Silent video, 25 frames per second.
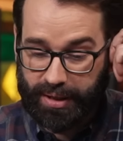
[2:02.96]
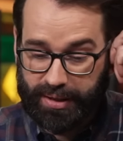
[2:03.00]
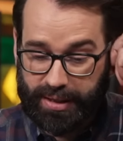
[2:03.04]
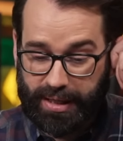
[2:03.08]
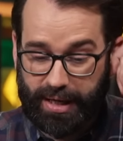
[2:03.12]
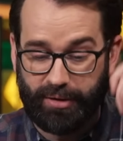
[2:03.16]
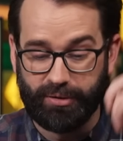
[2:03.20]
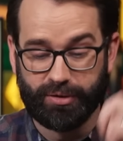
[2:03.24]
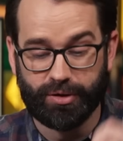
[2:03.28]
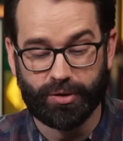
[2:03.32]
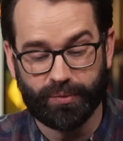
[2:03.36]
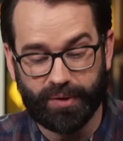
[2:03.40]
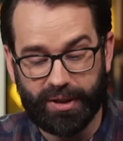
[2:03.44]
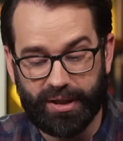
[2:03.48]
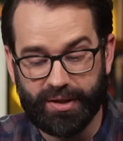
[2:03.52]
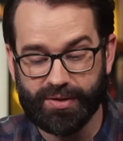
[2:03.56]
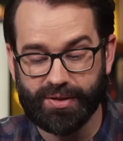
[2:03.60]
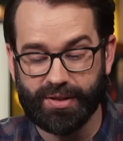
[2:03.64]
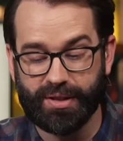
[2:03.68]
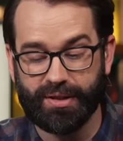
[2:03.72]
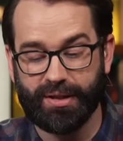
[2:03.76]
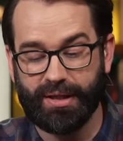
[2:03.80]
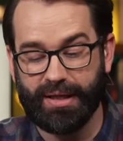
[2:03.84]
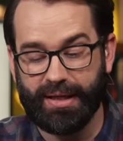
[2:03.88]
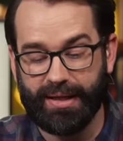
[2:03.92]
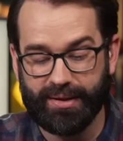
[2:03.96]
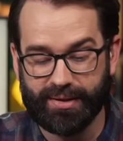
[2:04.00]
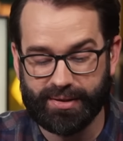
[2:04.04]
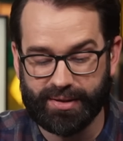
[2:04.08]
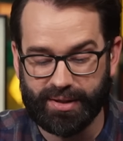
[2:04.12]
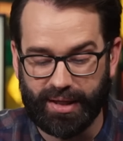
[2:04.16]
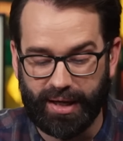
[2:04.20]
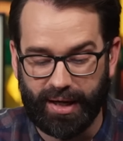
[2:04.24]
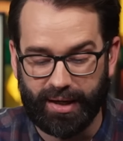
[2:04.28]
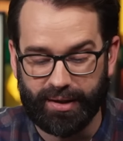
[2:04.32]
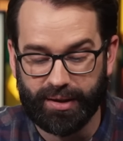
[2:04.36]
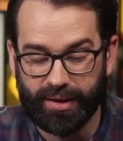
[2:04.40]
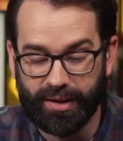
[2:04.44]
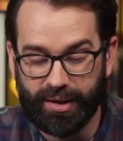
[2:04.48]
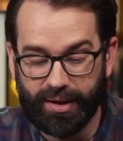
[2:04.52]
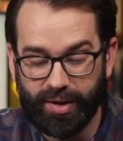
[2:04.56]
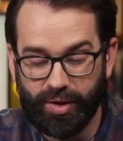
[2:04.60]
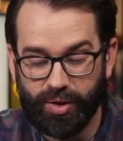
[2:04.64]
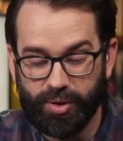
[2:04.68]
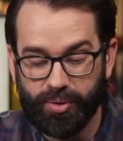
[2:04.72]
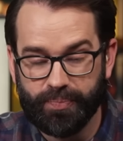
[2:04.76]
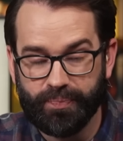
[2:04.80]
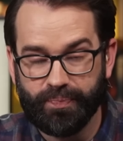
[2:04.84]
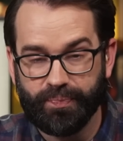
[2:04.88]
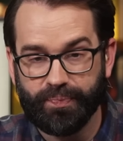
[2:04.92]
right now. And the reason is that
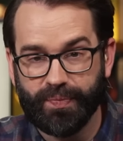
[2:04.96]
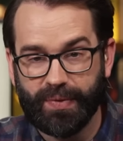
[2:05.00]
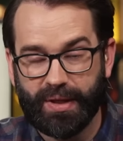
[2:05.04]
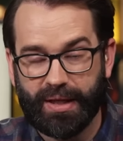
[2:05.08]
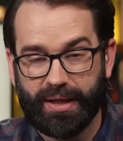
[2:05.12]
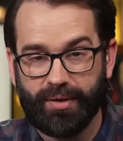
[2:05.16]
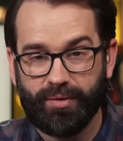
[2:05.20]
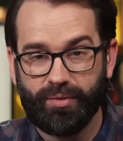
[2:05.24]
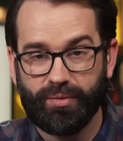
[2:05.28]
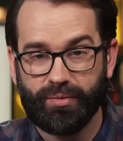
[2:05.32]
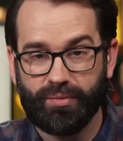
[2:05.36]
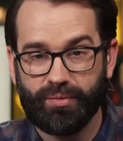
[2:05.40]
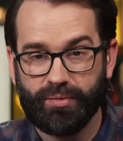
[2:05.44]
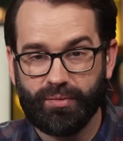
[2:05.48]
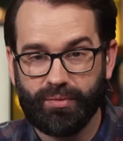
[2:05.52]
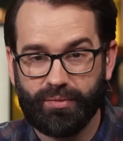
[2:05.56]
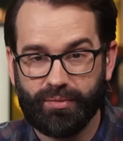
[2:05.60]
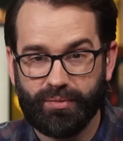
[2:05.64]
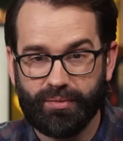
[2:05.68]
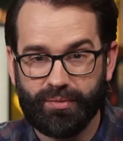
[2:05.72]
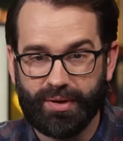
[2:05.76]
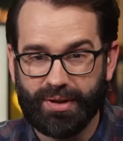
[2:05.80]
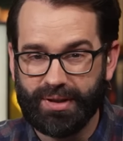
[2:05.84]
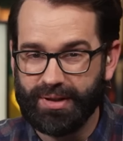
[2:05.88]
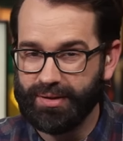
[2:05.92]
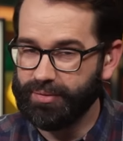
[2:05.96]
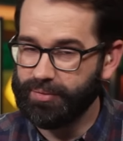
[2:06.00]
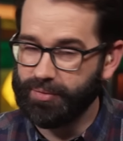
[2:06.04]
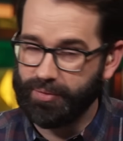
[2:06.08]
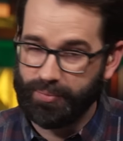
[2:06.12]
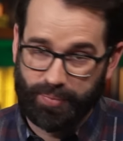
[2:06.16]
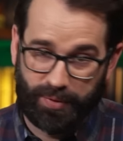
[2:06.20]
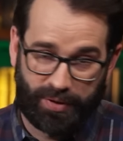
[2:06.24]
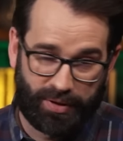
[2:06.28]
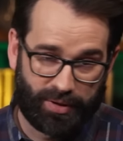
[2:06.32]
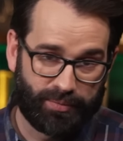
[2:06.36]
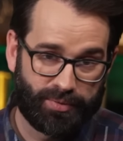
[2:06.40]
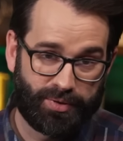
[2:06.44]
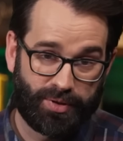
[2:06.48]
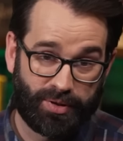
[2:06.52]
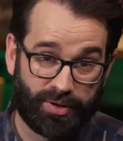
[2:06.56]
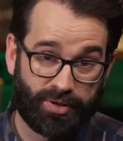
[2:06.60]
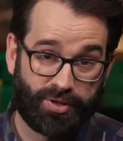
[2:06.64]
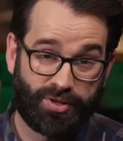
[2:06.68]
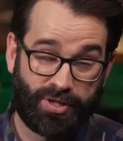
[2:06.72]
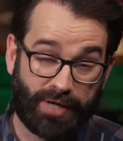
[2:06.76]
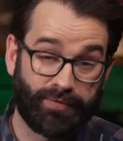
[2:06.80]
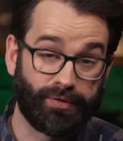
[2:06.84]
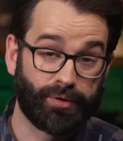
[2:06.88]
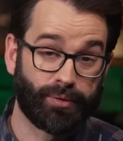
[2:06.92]
there
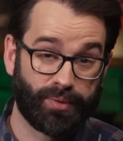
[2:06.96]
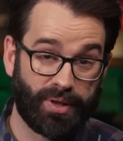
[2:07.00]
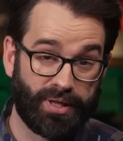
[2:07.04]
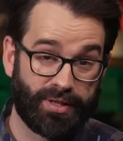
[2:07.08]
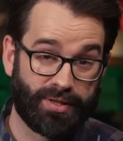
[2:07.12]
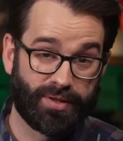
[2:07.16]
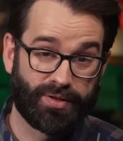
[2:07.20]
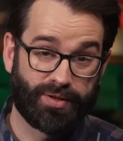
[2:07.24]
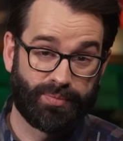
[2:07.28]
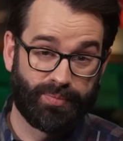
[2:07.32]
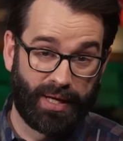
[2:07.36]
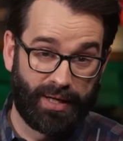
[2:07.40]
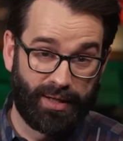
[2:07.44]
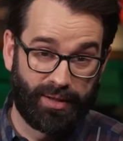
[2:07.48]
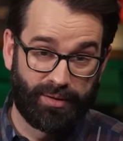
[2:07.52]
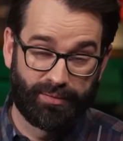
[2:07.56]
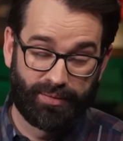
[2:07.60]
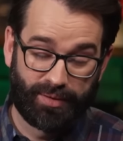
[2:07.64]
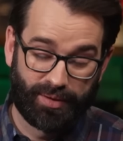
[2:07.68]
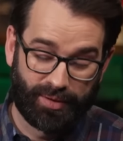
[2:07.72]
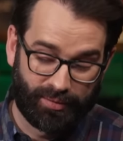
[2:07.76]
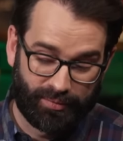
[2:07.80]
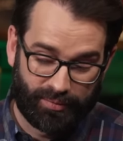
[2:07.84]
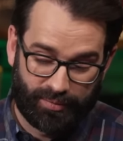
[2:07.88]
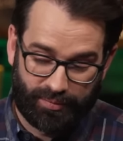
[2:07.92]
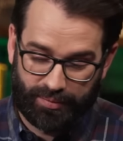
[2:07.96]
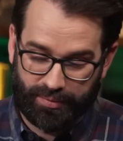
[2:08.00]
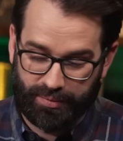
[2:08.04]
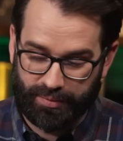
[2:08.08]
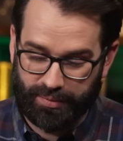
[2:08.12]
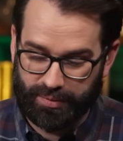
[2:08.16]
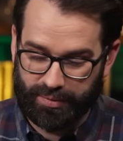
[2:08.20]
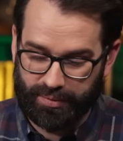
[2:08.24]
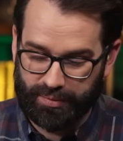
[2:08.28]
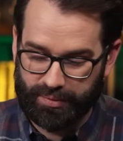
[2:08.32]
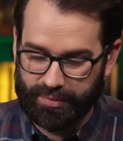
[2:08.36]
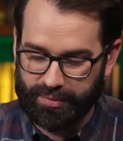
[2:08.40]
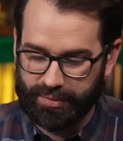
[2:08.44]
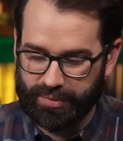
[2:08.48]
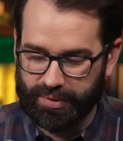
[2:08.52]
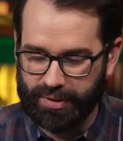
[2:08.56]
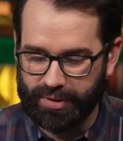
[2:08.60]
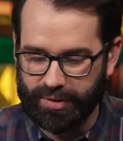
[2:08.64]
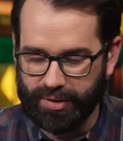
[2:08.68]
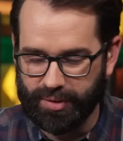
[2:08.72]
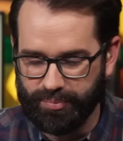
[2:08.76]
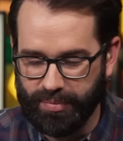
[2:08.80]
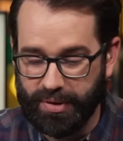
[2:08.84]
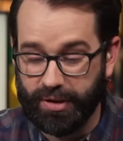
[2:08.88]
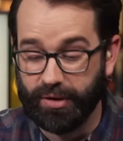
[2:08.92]
are several reasons, many, you know,
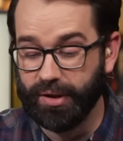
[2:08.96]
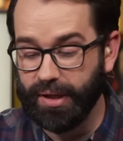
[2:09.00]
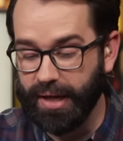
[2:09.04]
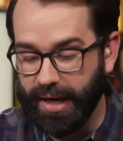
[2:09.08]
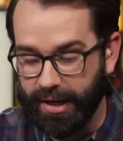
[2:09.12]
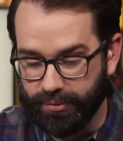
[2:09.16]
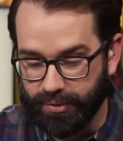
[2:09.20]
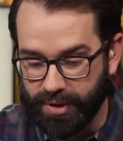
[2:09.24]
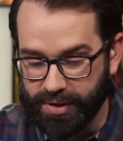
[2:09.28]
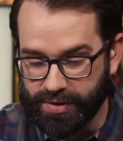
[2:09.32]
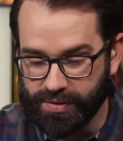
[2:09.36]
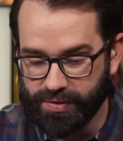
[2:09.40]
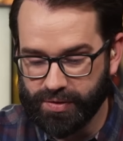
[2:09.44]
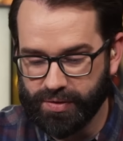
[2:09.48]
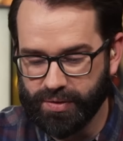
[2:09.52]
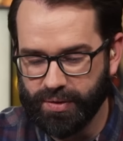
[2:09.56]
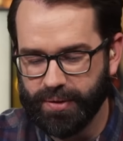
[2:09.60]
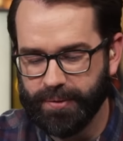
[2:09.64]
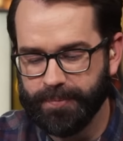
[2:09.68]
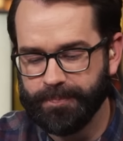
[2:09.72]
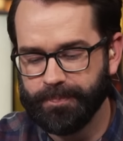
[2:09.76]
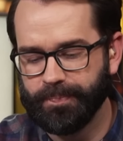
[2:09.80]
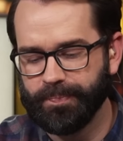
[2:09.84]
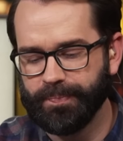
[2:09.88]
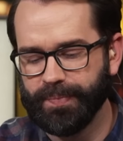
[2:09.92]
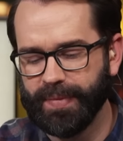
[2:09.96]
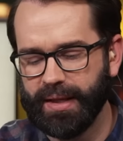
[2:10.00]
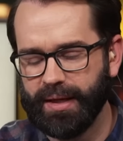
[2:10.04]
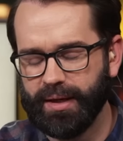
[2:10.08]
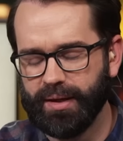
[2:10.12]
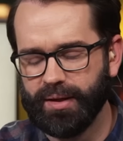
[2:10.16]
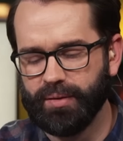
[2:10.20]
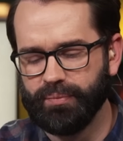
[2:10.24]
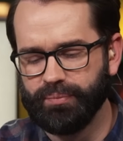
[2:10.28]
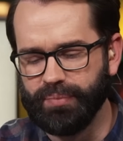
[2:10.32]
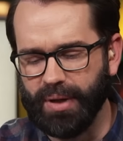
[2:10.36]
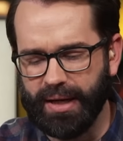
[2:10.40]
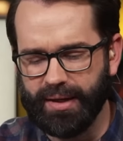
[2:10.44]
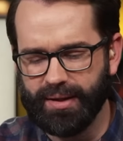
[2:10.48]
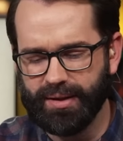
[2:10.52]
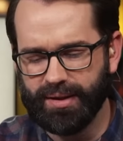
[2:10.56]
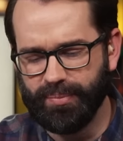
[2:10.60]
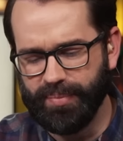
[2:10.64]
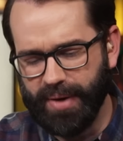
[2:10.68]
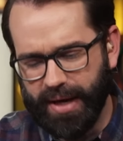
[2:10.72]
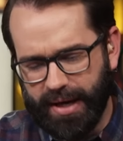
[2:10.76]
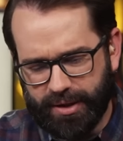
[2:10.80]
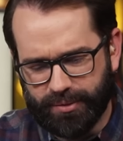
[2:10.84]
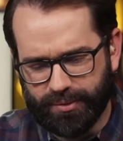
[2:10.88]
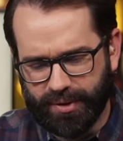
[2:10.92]
myriad reasons. But
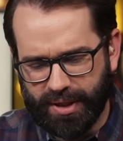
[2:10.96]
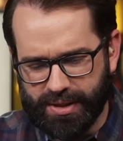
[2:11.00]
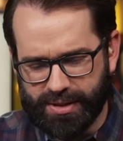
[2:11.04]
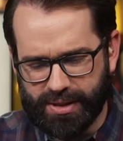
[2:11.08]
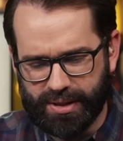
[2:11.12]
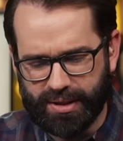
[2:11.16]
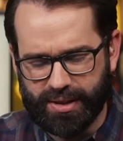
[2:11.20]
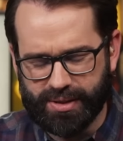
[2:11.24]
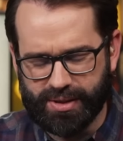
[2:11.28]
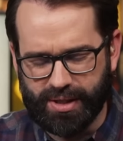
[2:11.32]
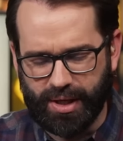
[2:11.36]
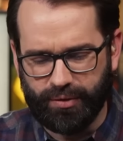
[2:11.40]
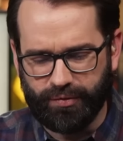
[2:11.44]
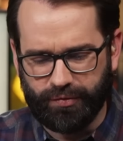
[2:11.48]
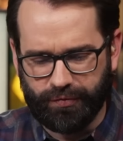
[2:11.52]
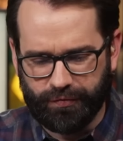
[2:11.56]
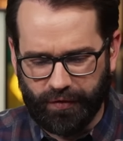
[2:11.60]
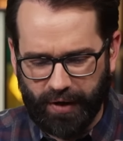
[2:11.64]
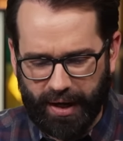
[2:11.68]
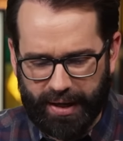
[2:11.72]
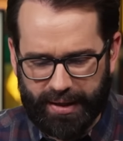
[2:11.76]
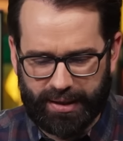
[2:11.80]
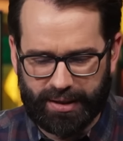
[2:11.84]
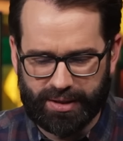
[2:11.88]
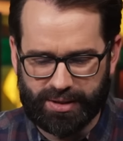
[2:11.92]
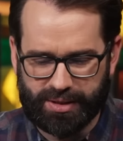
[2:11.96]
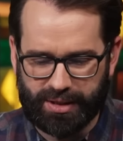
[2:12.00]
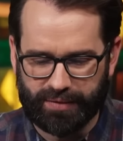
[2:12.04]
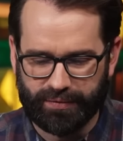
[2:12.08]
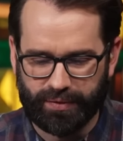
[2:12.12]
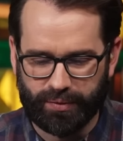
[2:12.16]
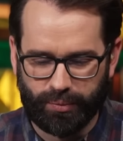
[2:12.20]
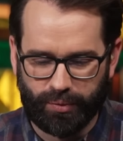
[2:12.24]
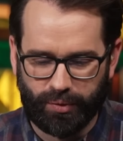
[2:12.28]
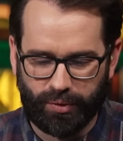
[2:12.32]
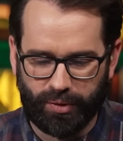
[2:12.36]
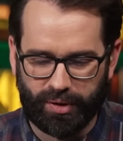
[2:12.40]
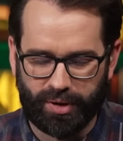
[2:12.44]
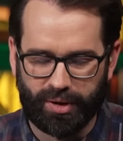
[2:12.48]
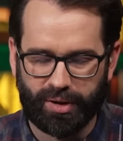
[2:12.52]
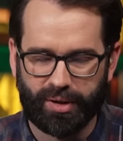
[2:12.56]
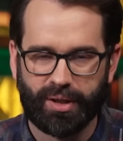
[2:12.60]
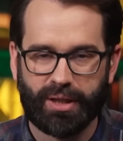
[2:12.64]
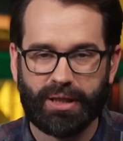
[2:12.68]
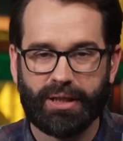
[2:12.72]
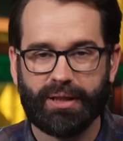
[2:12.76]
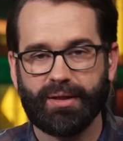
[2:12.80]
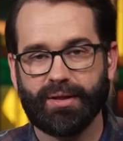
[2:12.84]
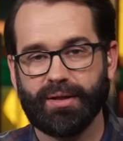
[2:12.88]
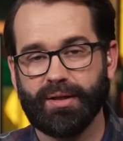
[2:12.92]
the main reason is that fighting a civil war